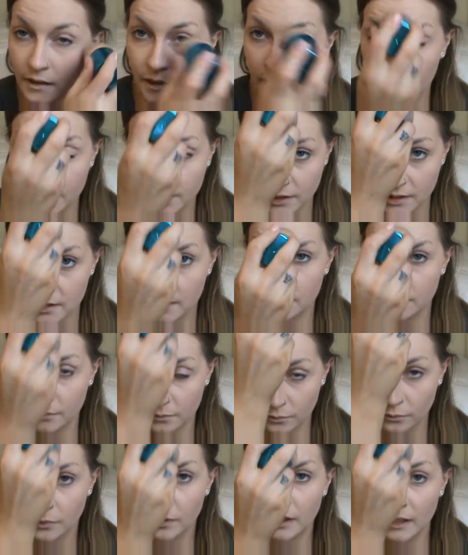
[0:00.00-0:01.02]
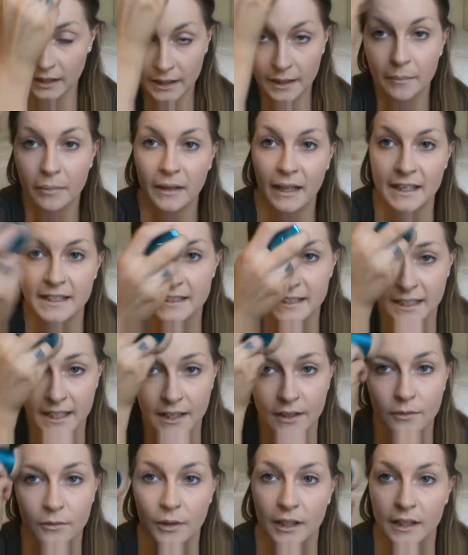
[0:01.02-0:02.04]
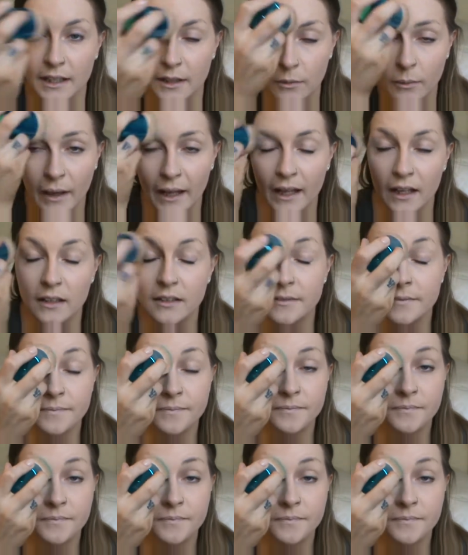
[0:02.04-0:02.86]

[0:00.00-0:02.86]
It just really blends it in really well.